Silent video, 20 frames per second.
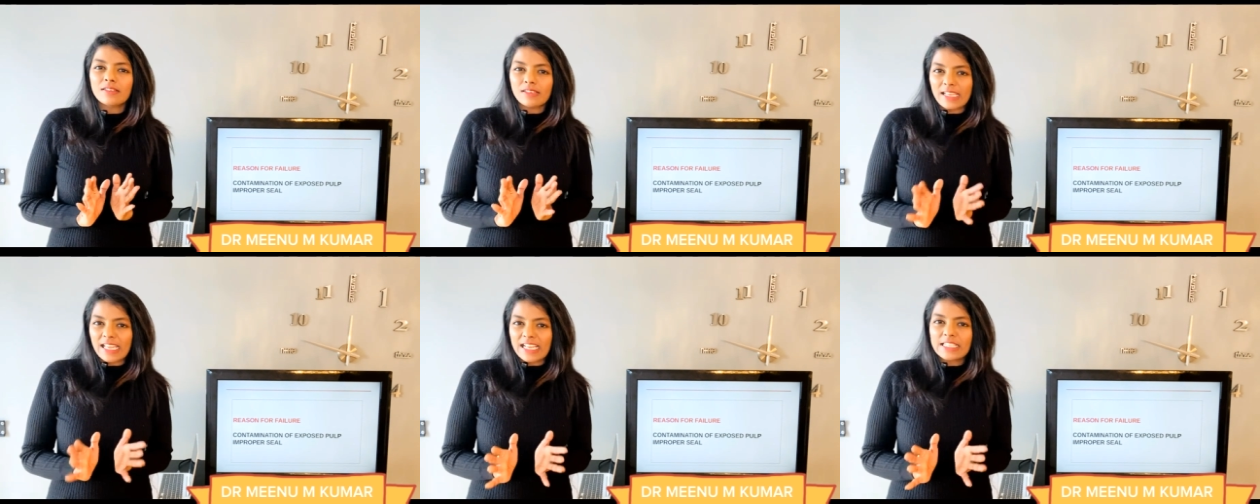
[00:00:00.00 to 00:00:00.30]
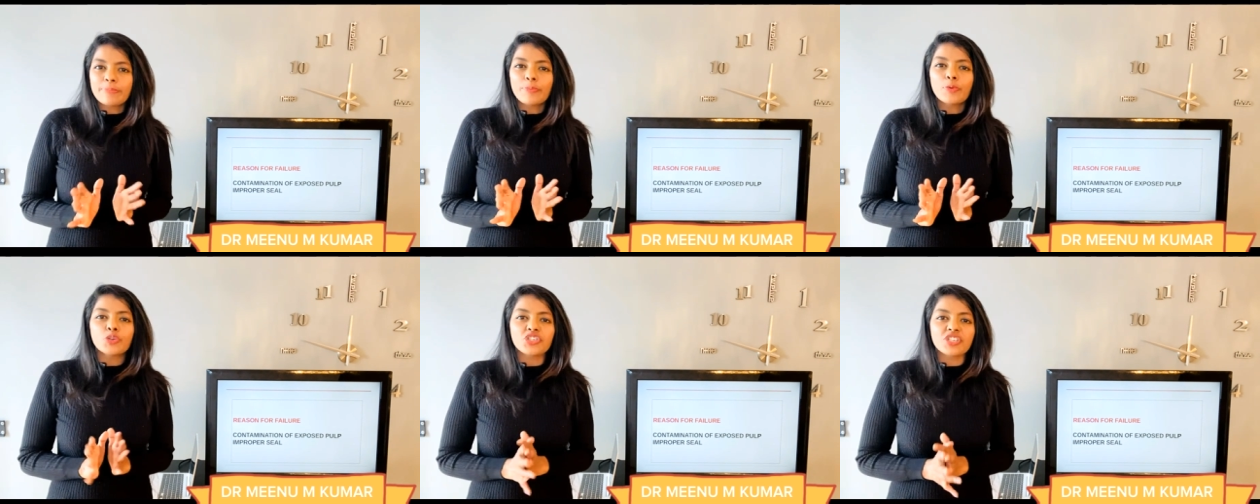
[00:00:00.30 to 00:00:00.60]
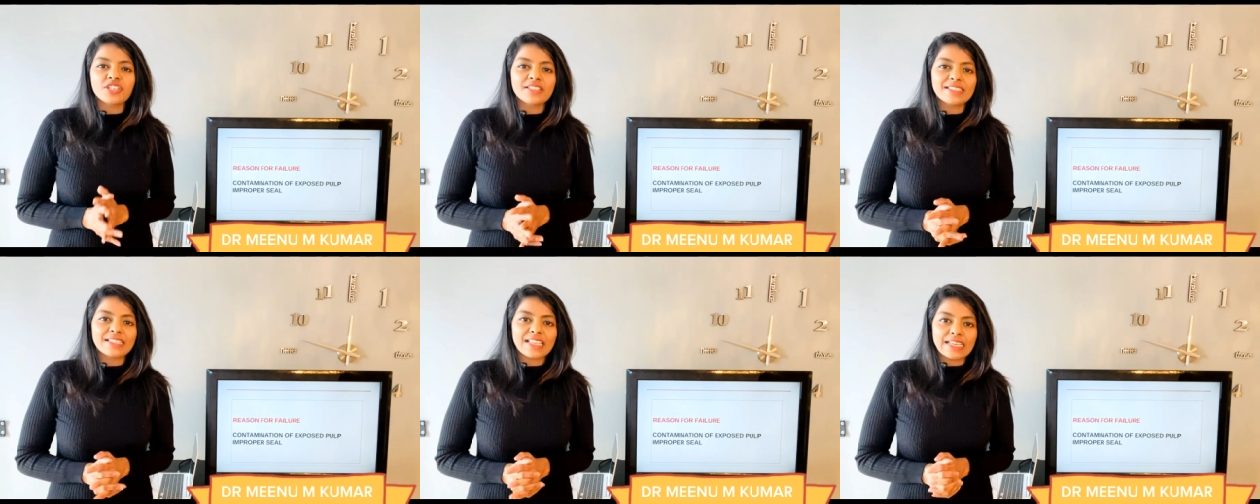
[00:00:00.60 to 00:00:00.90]

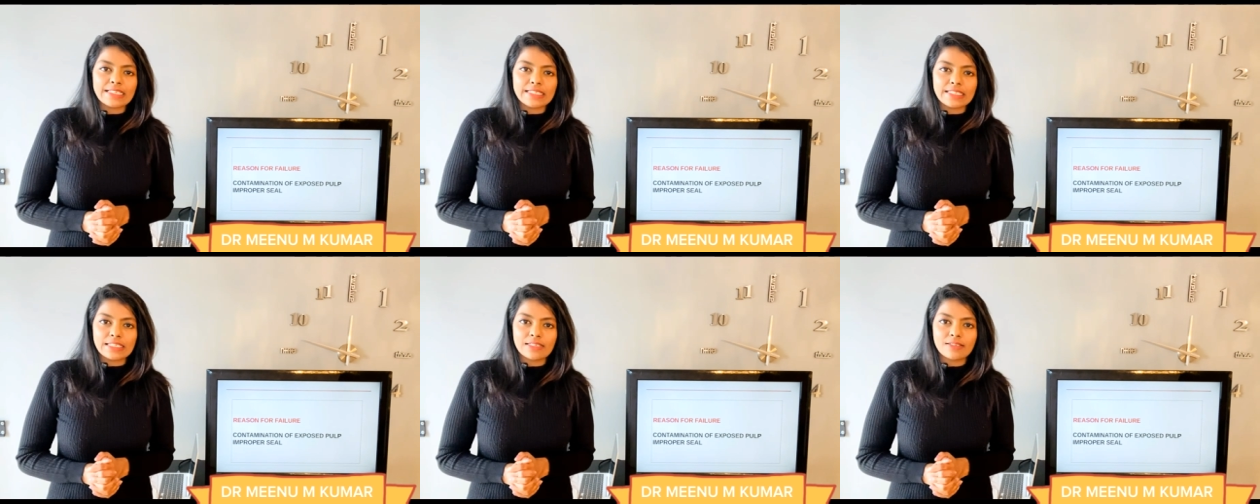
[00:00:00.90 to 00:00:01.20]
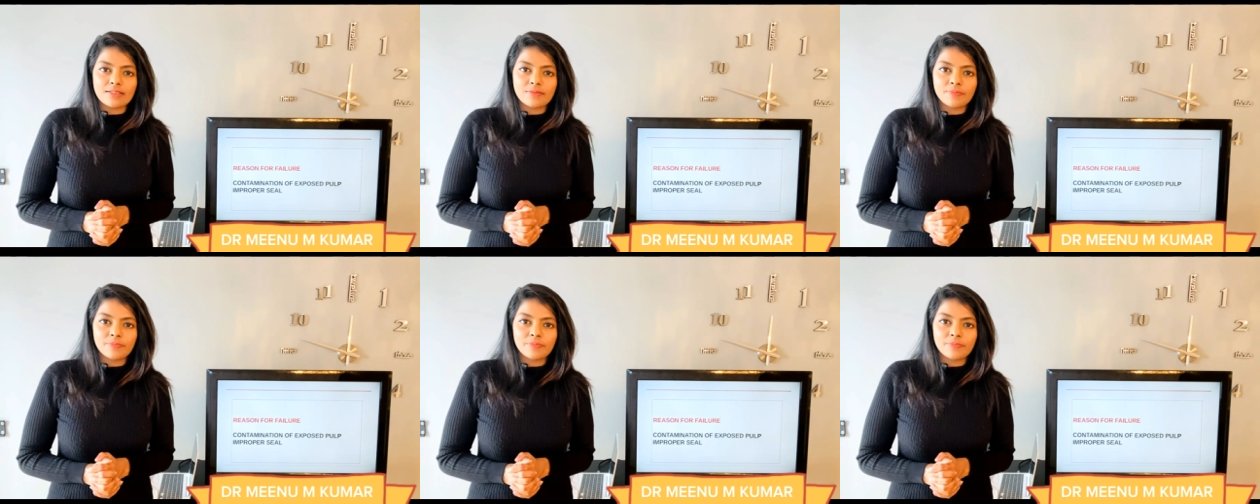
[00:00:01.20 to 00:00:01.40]
exposure site,